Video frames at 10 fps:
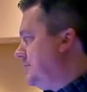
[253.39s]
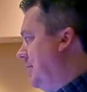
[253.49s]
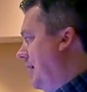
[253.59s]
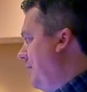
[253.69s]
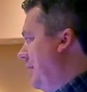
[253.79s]

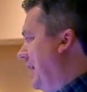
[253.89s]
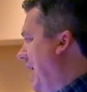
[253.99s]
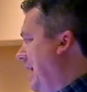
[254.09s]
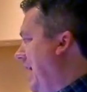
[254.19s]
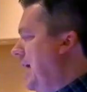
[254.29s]
So I've only
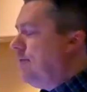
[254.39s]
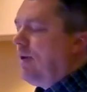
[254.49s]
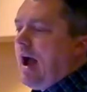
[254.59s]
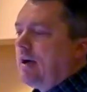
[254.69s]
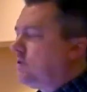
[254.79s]
got 8
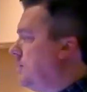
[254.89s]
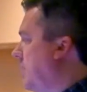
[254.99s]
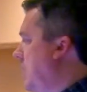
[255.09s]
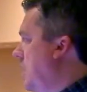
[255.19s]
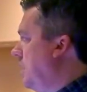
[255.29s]
racks
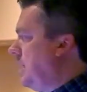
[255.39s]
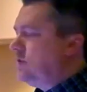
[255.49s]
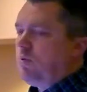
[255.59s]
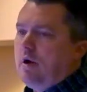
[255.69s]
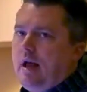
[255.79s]
over here, and
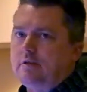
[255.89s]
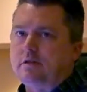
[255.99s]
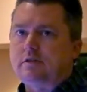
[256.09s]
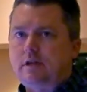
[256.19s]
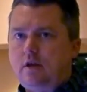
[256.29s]
each one
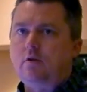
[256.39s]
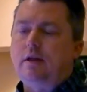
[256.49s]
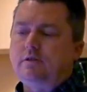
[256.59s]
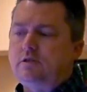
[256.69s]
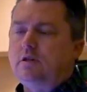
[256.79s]
has a
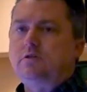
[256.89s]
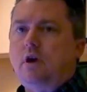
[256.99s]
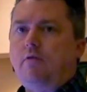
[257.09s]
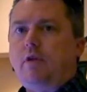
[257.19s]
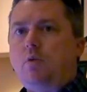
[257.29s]
single
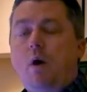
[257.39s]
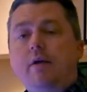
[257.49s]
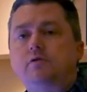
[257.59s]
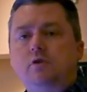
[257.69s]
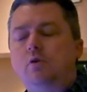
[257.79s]
instance of the
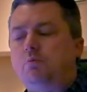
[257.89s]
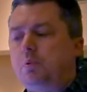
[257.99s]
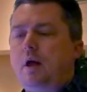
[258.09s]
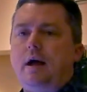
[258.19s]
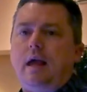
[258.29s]
Waves Tune
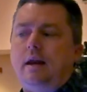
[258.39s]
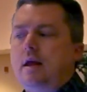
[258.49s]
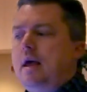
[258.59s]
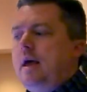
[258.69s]
plugin.